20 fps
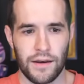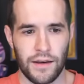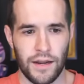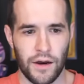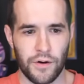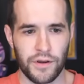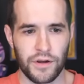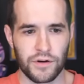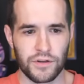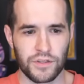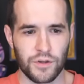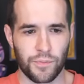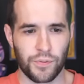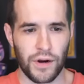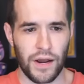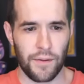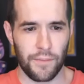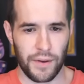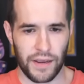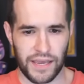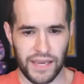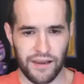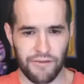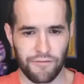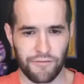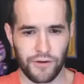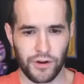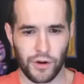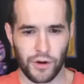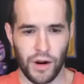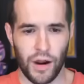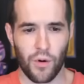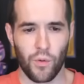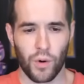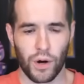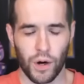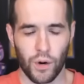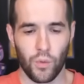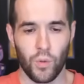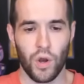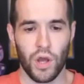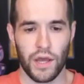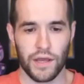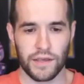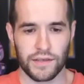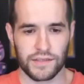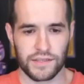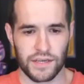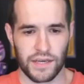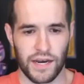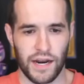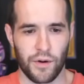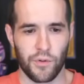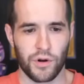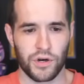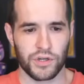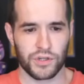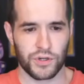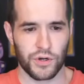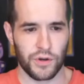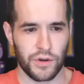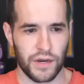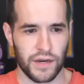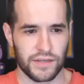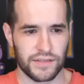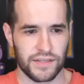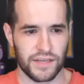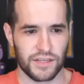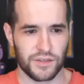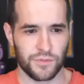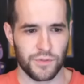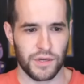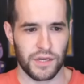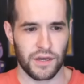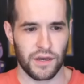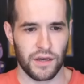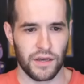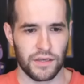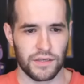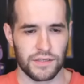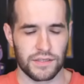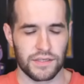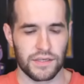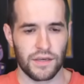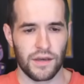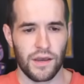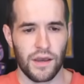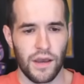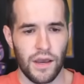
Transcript: Now, here's the problem. I can't figure out where it was, and I want to show you guys this because